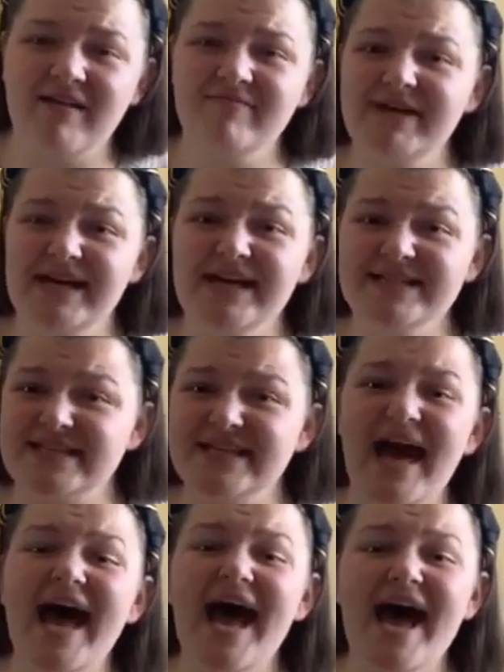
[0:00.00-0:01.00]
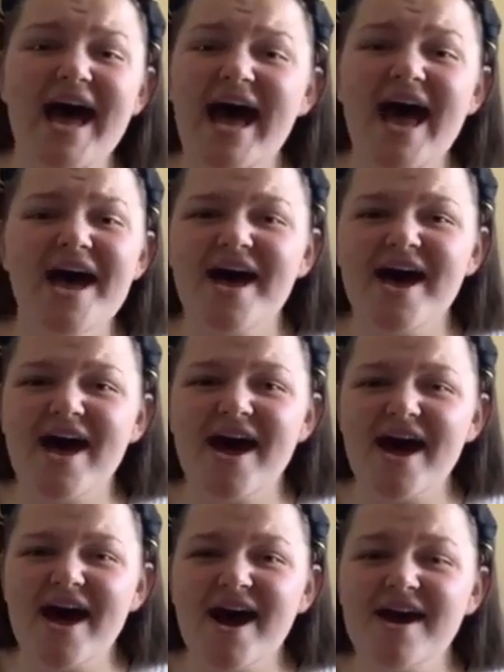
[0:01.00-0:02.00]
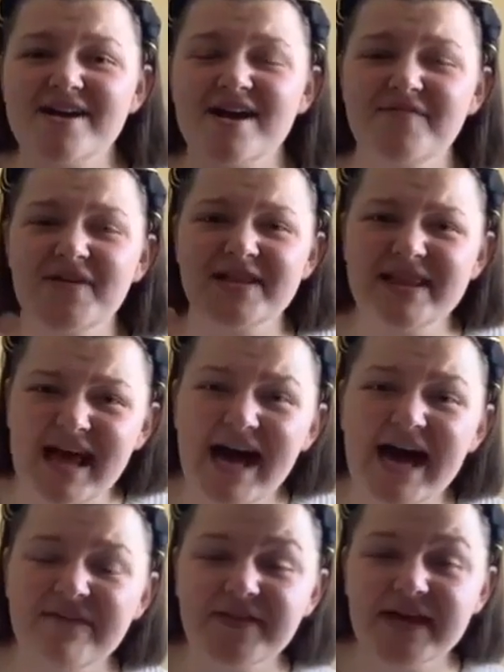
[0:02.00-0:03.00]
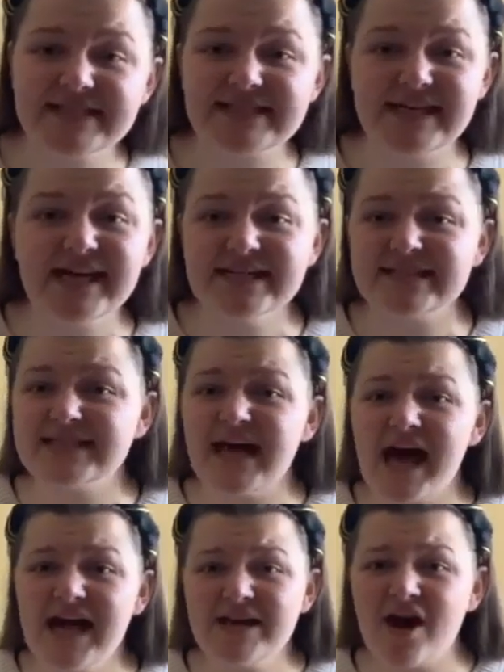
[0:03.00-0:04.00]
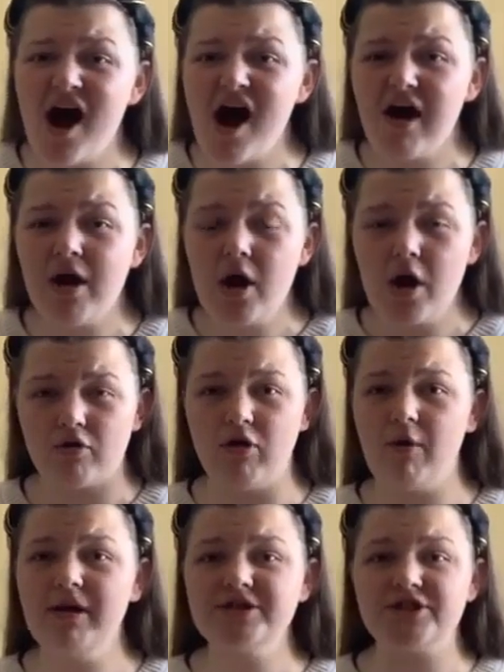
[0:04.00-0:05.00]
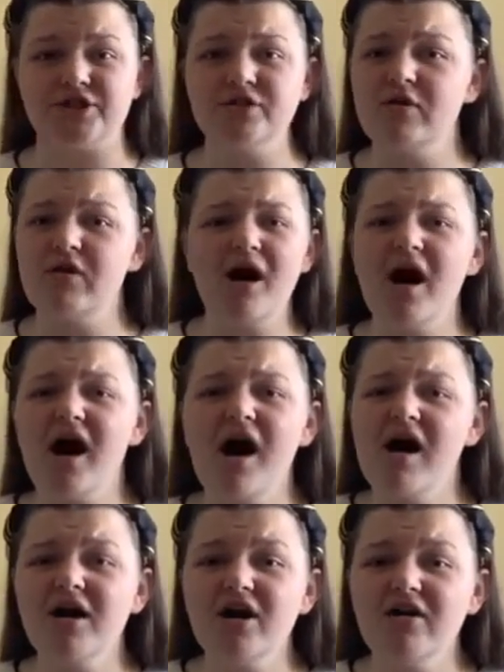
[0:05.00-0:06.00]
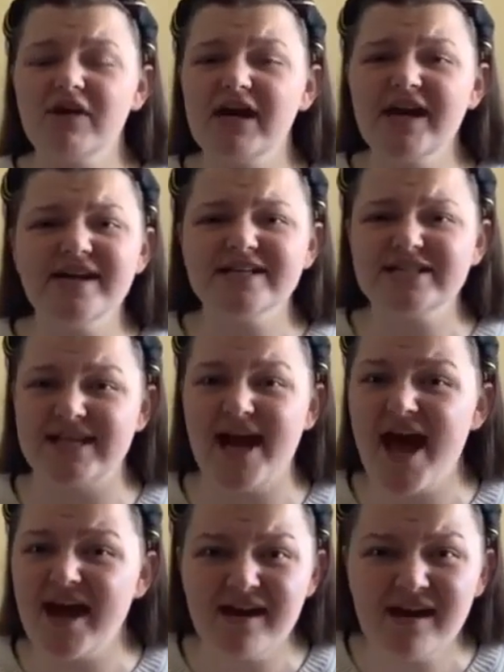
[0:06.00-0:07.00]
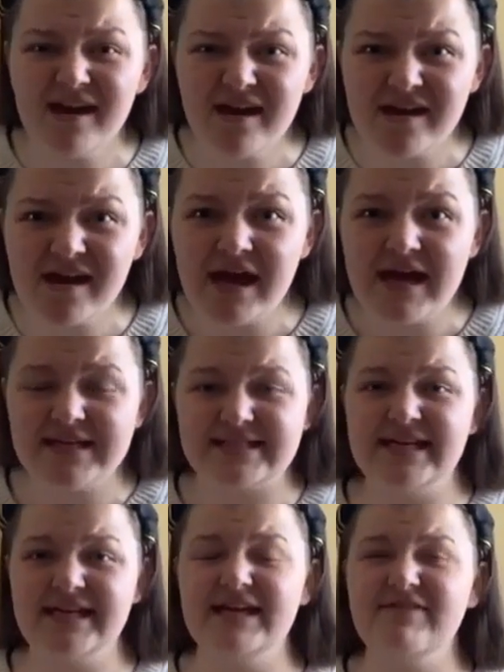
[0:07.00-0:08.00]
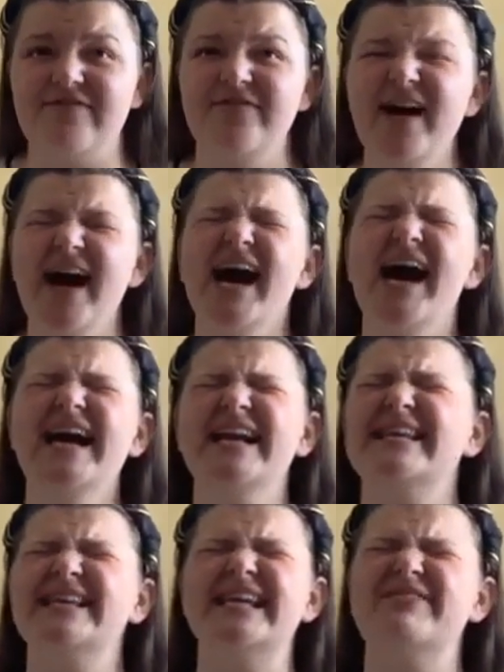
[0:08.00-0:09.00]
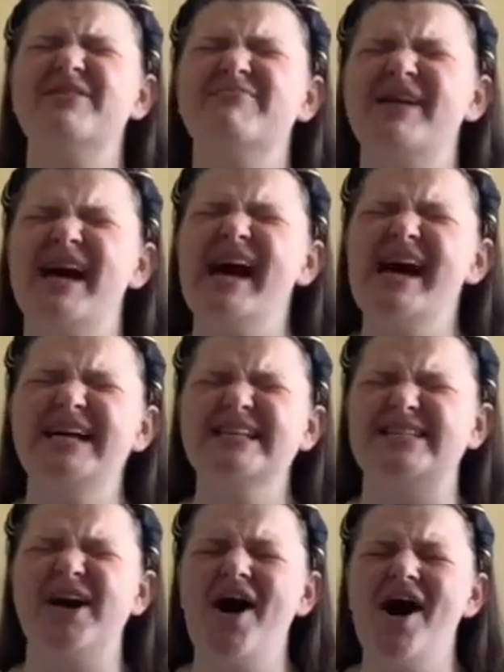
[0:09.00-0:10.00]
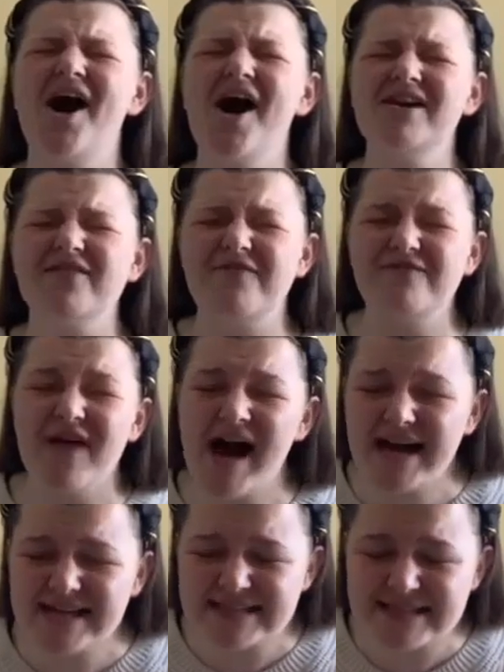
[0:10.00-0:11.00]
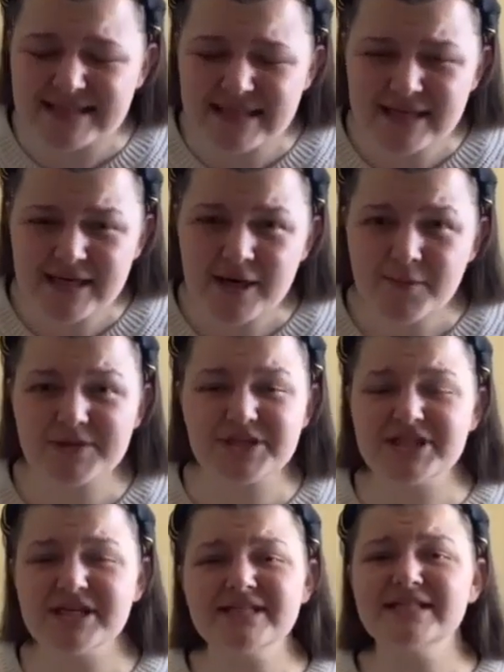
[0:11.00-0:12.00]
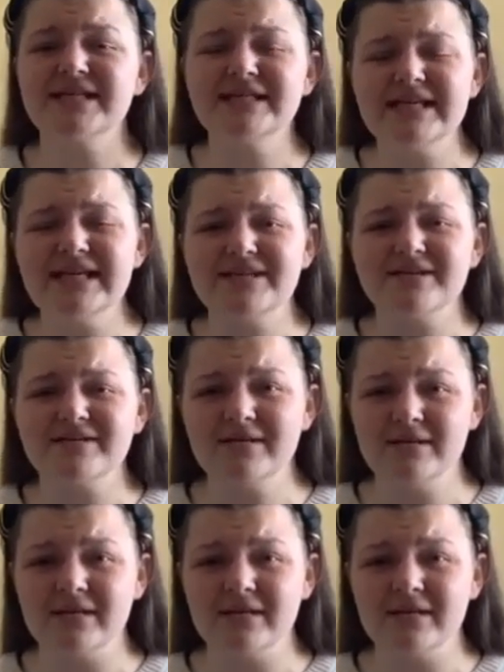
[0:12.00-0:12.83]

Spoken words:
and be scared of the light that's inside her, growing stronger each day, till it finally reminds her to fight, but just a little,